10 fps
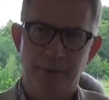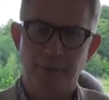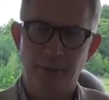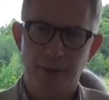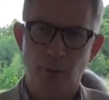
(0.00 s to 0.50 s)

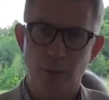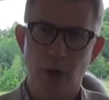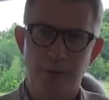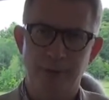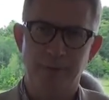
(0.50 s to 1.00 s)
something. We
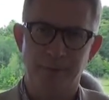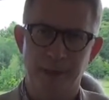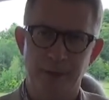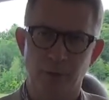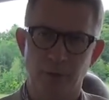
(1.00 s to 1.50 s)
want this
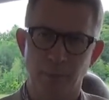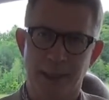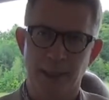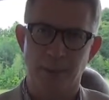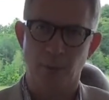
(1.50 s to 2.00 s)
site to
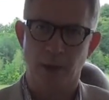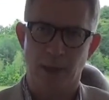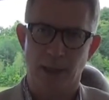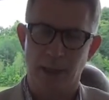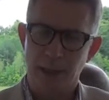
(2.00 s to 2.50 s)
become
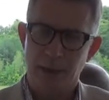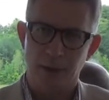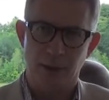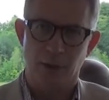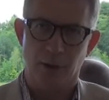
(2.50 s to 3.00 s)

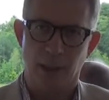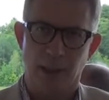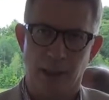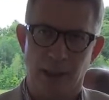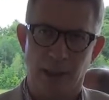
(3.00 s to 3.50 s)

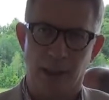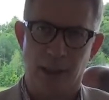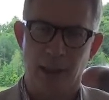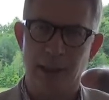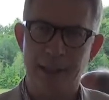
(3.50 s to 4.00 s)
a
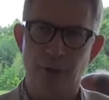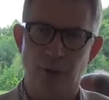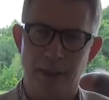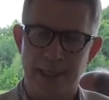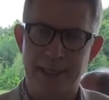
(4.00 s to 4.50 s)

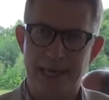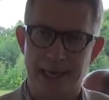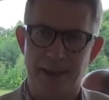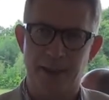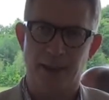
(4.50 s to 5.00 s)
leader in
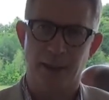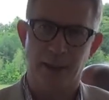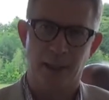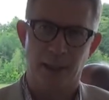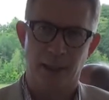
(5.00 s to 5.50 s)

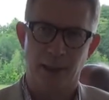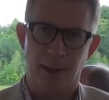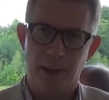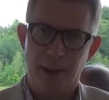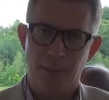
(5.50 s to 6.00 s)
Canada,
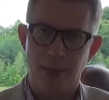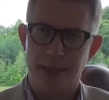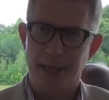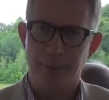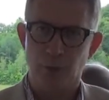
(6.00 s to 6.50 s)

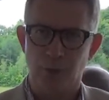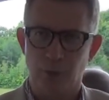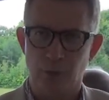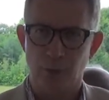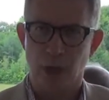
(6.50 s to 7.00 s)
being able
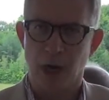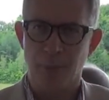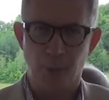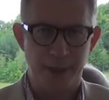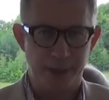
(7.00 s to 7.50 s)
to
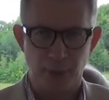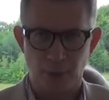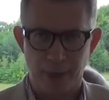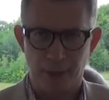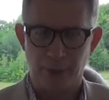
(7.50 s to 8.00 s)
operate
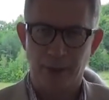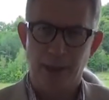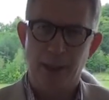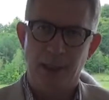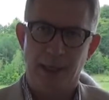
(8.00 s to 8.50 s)
year-round,
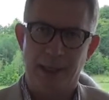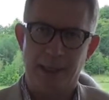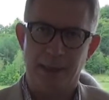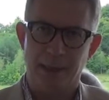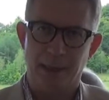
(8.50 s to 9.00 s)

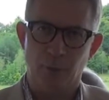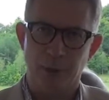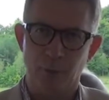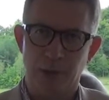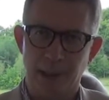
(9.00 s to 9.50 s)
and
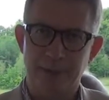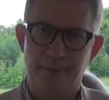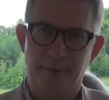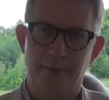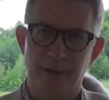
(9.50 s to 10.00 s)
we would like
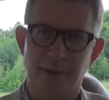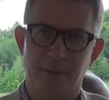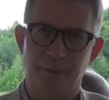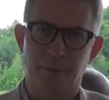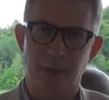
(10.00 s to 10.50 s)
to see
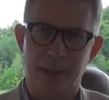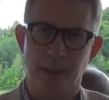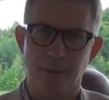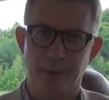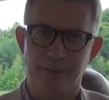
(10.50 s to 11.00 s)
this
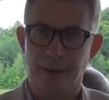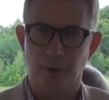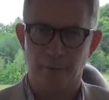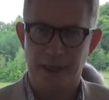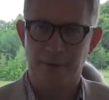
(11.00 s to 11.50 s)
become a
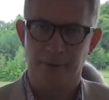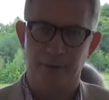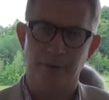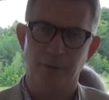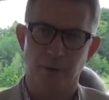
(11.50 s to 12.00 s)
center of
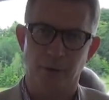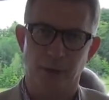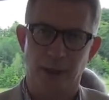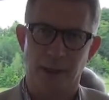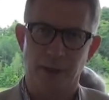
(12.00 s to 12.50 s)
excellence for
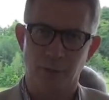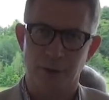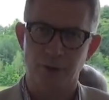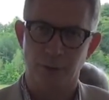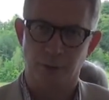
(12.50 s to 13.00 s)

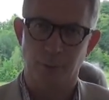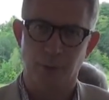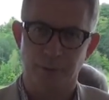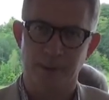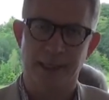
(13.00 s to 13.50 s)
equestrian
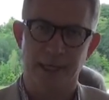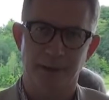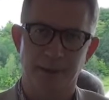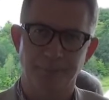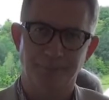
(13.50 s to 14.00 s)
sports in
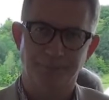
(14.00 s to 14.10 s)
Canada.